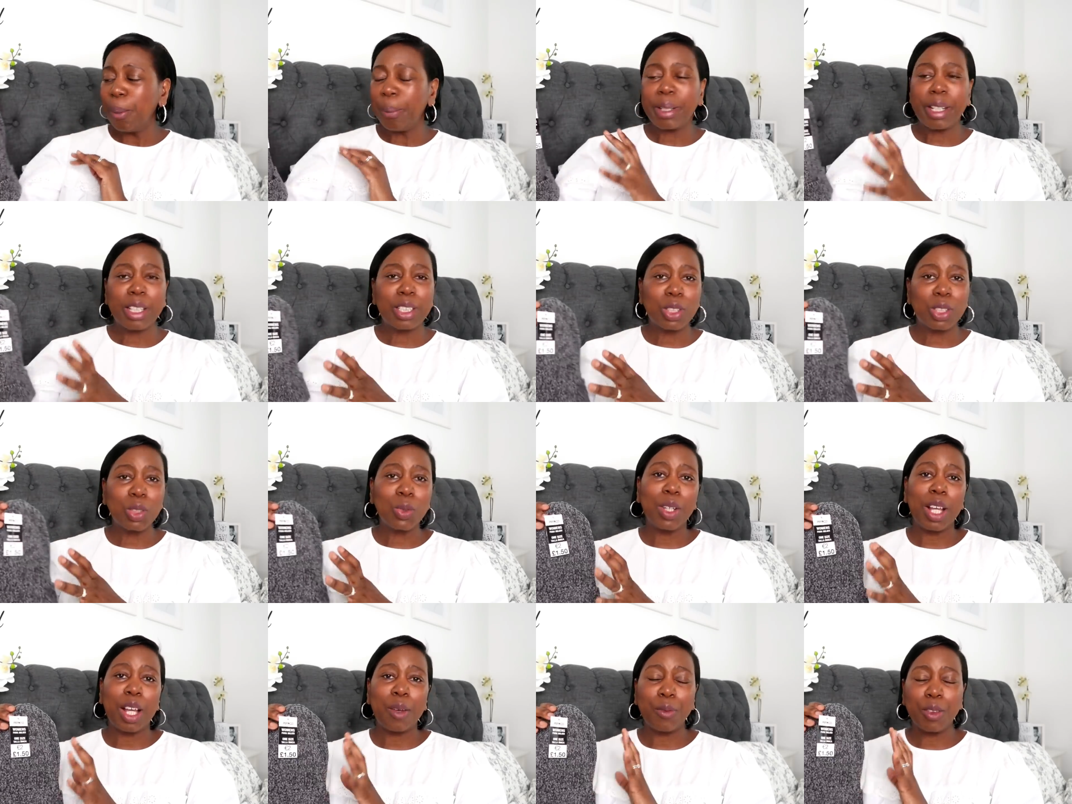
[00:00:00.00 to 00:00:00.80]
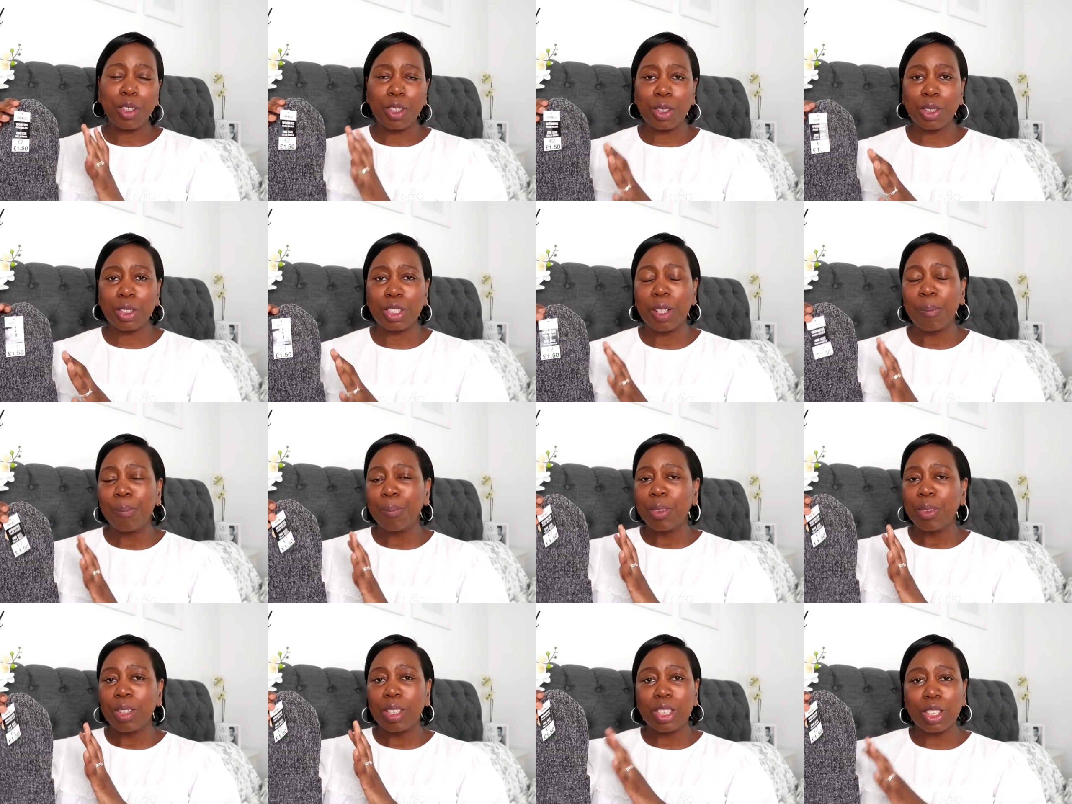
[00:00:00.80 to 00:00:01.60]
but they do have the odd
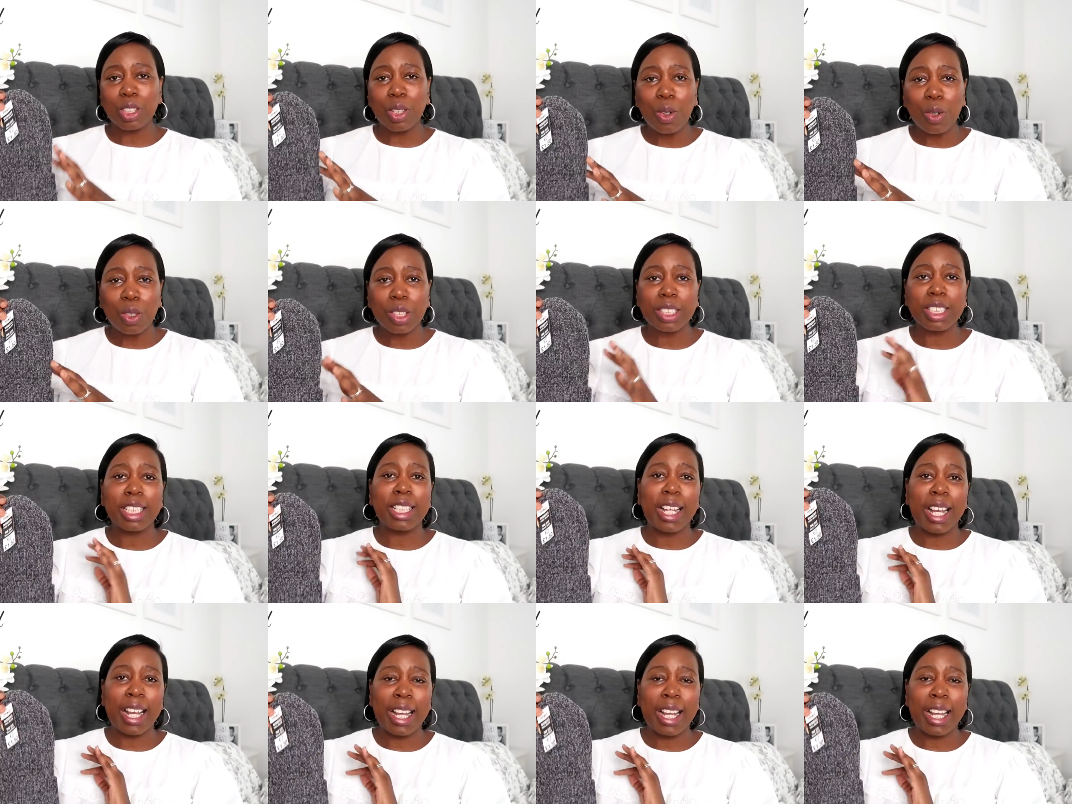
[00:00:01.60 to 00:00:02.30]
socks and